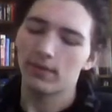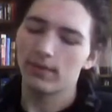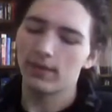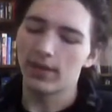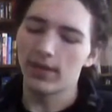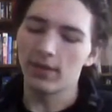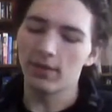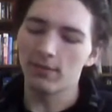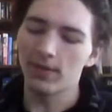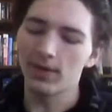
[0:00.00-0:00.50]

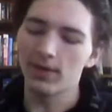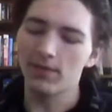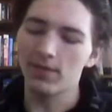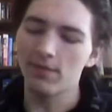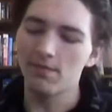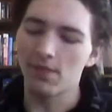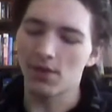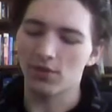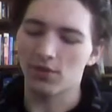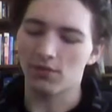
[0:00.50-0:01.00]
They don't really
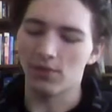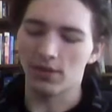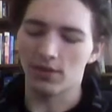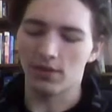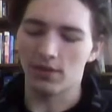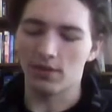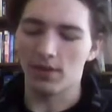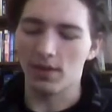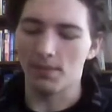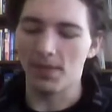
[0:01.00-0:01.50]
do much with
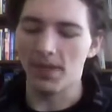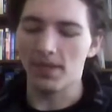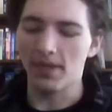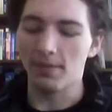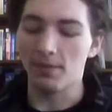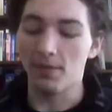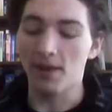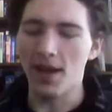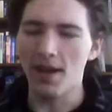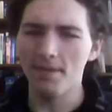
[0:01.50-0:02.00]
her. I mean, they
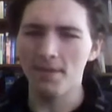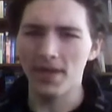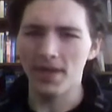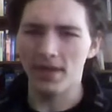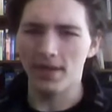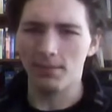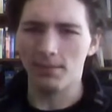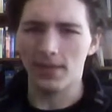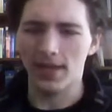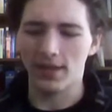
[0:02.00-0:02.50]
were hyping
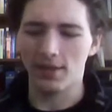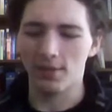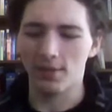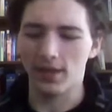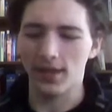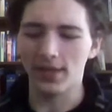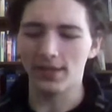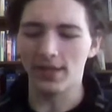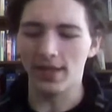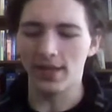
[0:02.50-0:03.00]
it up like
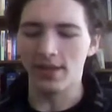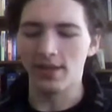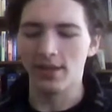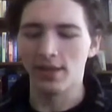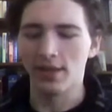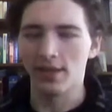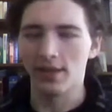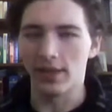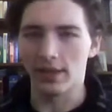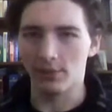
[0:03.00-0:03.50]
crazy.
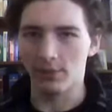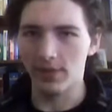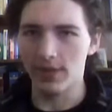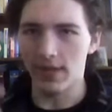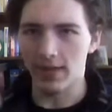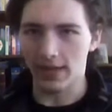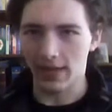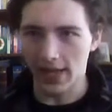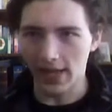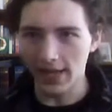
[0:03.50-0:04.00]
Like, we
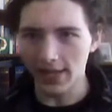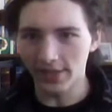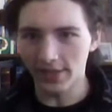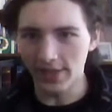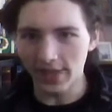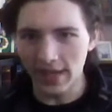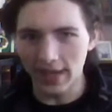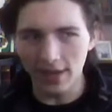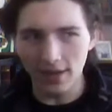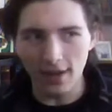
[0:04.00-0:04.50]
got Katie
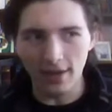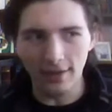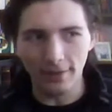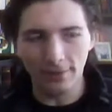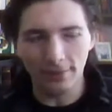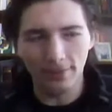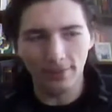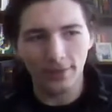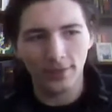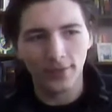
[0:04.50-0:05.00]
Sackhoff!
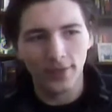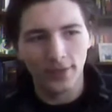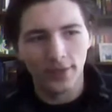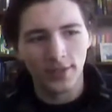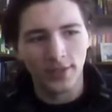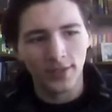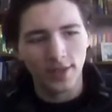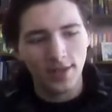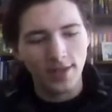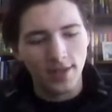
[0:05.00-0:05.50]

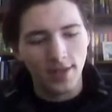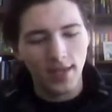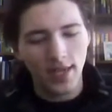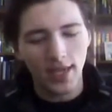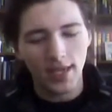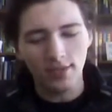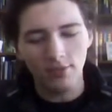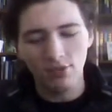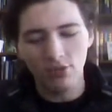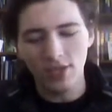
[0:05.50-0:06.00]

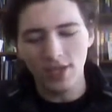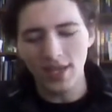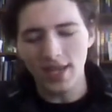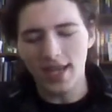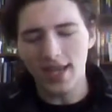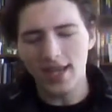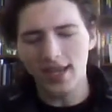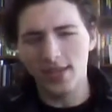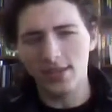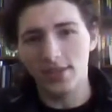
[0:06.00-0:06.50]
And she
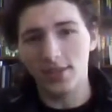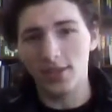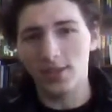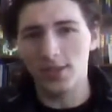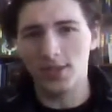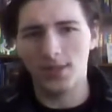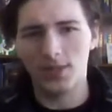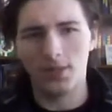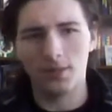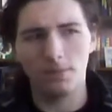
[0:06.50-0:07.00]

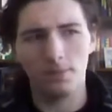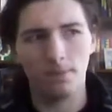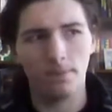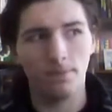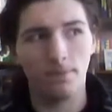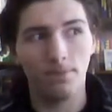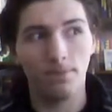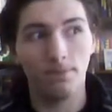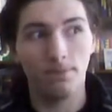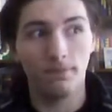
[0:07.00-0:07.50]
has
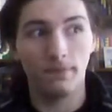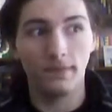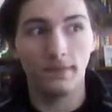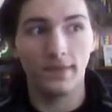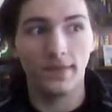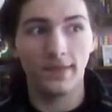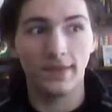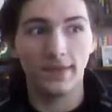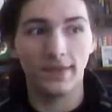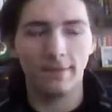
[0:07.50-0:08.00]

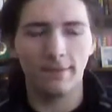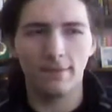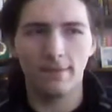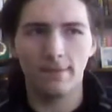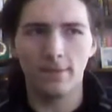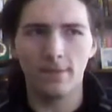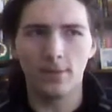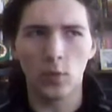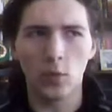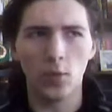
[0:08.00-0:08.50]

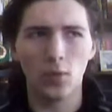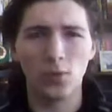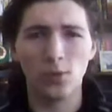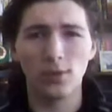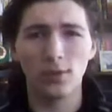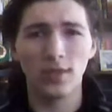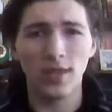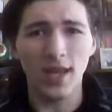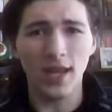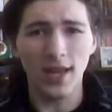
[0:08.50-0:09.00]

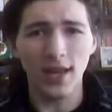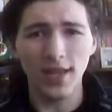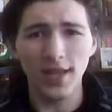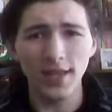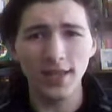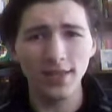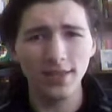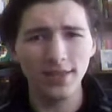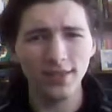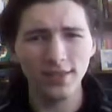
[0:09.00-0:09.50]
4
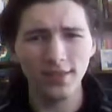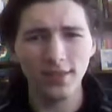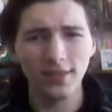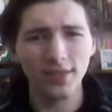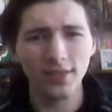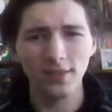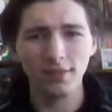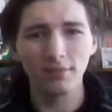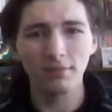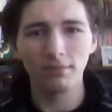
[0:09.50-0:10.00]

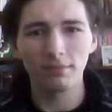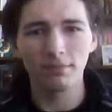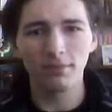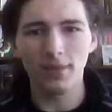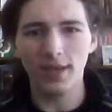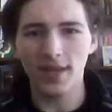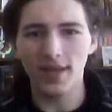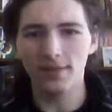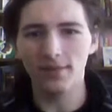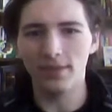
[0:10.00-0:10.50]
lines,
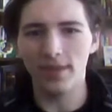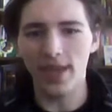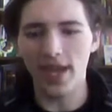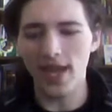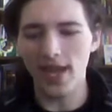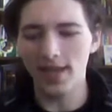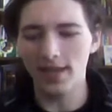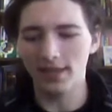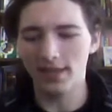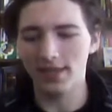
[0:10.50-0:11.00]
if
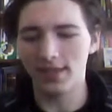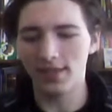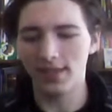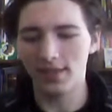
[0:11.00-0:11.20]
that.